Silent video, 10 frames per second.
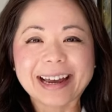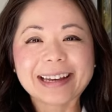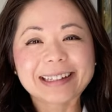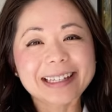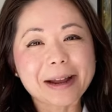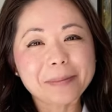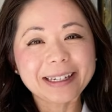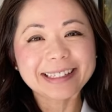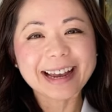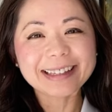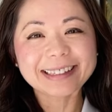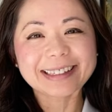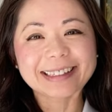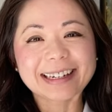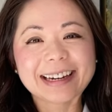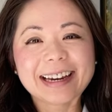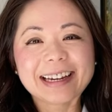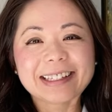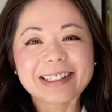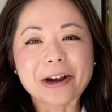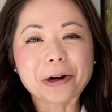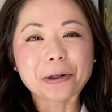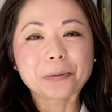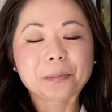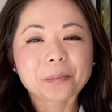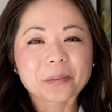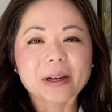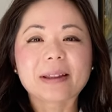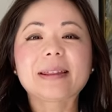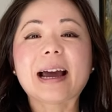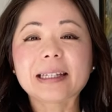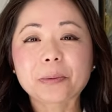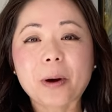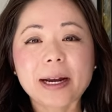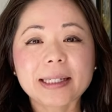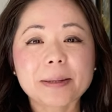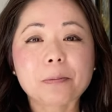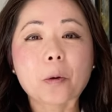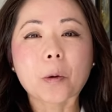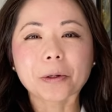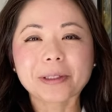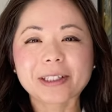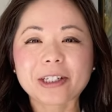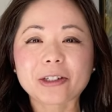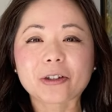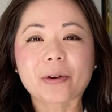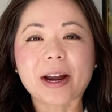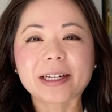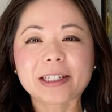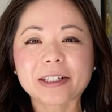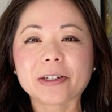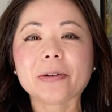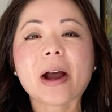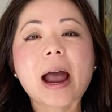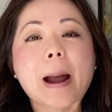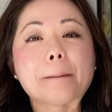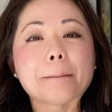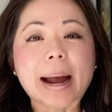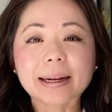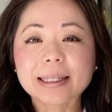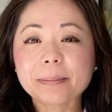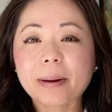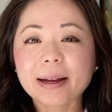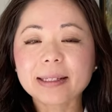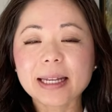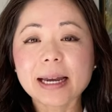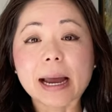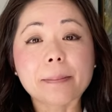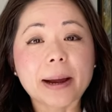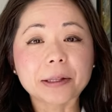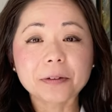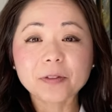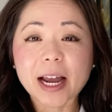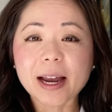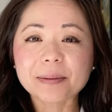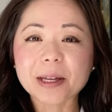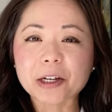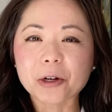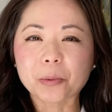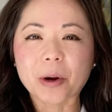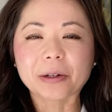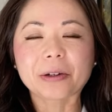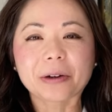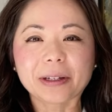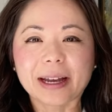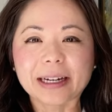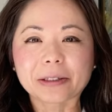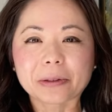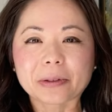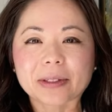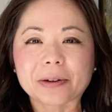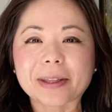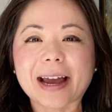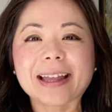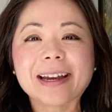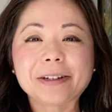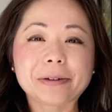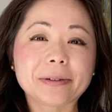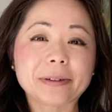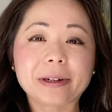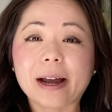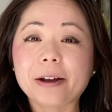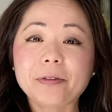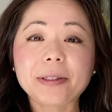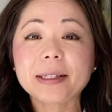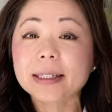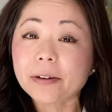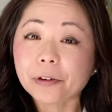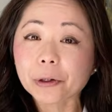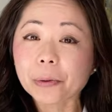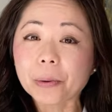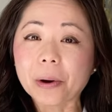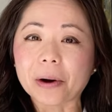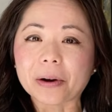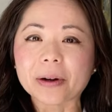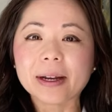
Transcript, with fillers: Does that make sense? So that's why it's important to try to maximize the amount of time that you're wearing your aligner so that your oven is never cool